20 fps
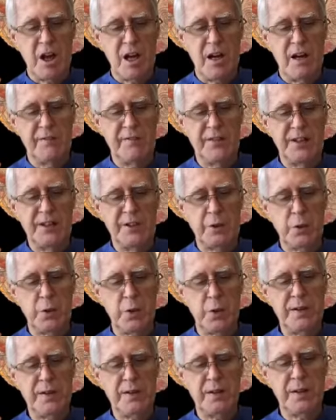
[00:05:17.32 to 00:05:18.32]
of
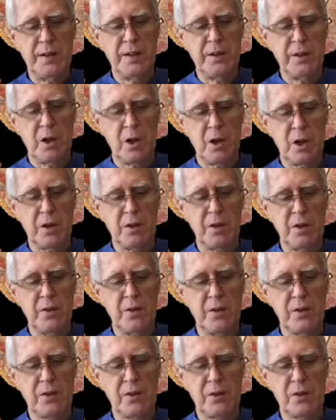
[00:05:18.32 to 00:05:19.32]
increasing
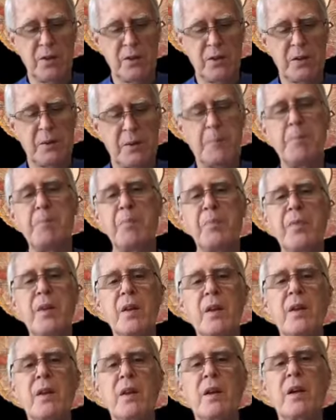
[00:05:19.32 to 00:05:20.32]
darkness,
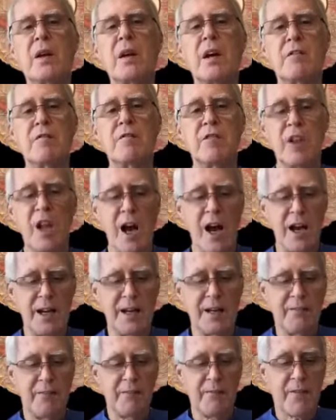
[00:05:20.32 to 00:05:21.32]
of
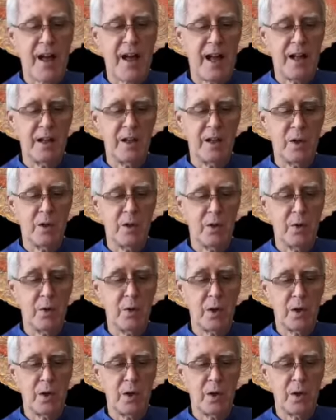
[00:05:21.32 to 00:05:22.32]
lying fallow,
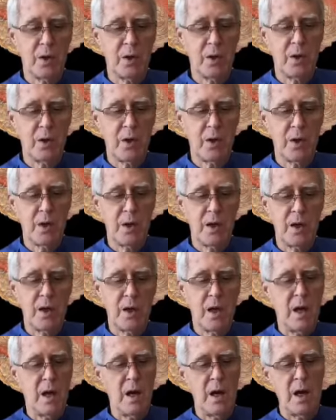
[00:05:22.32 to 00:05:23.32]

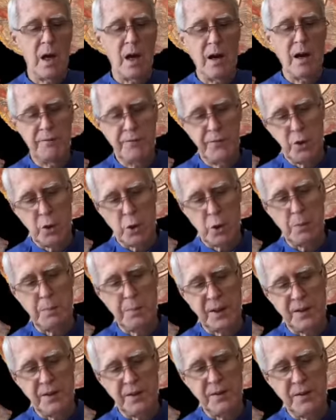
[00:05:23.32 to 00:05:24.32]
of
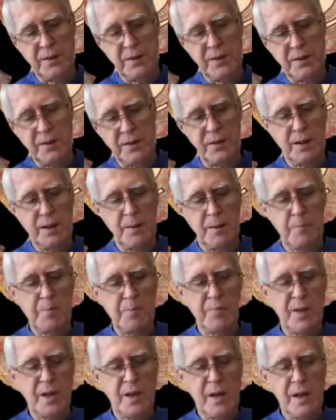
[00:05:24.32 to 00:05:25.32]
dormancy.
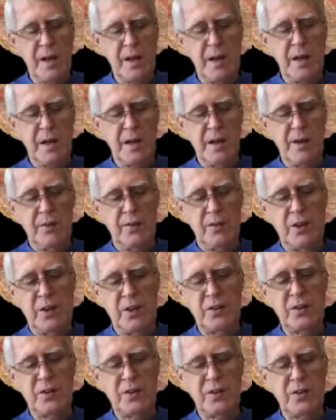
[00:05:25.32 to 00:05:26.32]

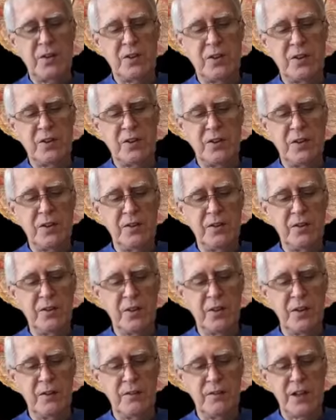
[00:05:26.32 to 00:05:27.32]
This is the
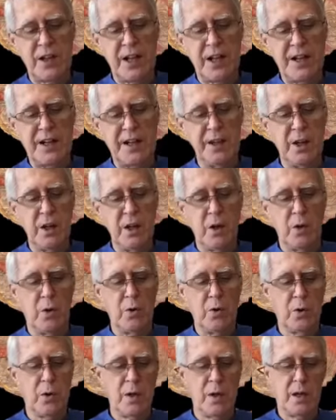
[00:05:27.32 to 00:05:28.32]
season of letting
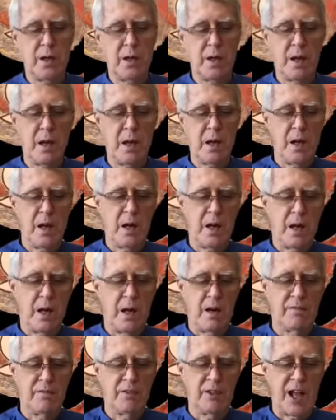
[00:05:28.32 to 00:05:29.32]
go,
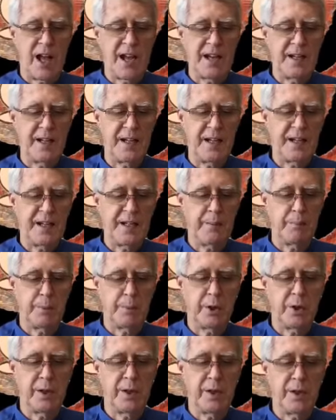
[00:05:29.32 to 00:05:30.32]
of lightening
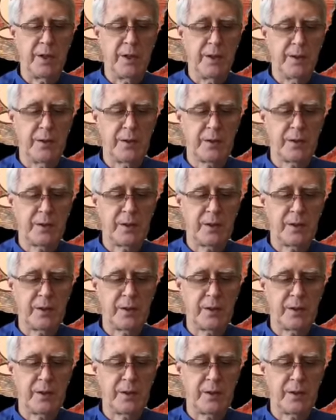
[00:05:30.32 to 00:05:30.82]
burdens,